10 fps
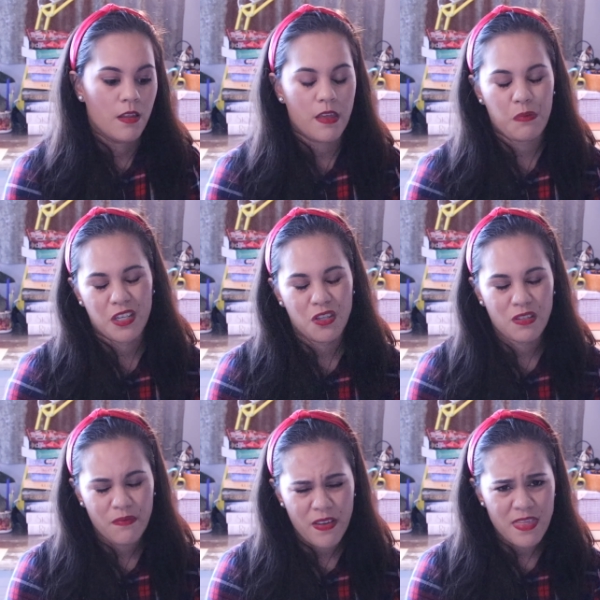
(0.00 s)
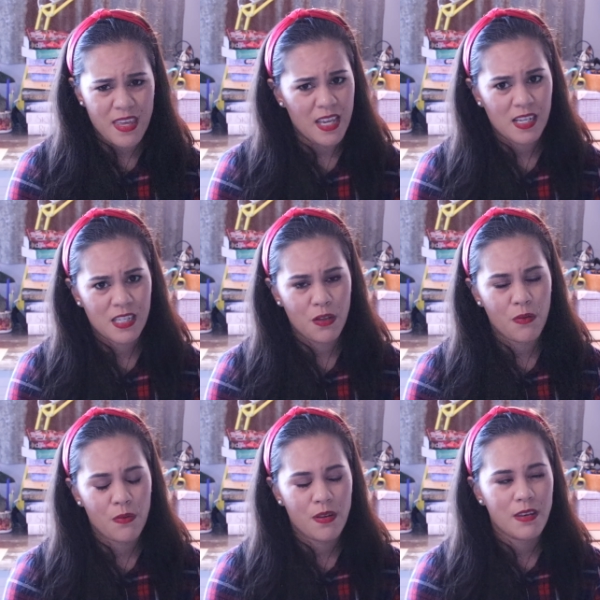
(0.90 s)
they want to do some fun things.
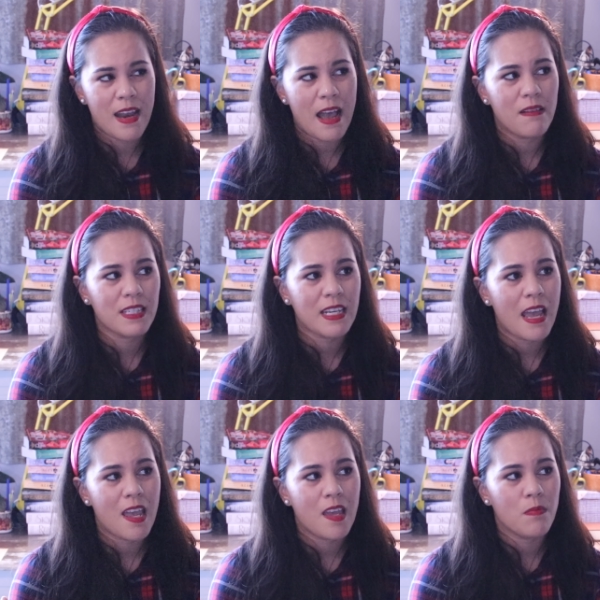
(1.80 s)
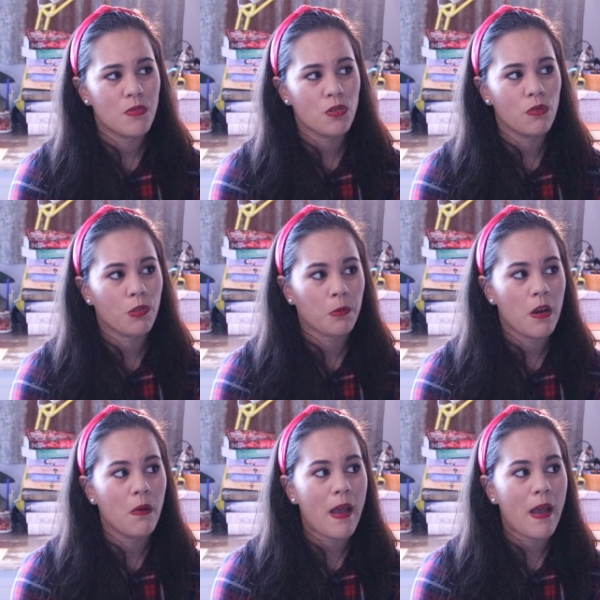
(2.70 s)
So now is the time to throw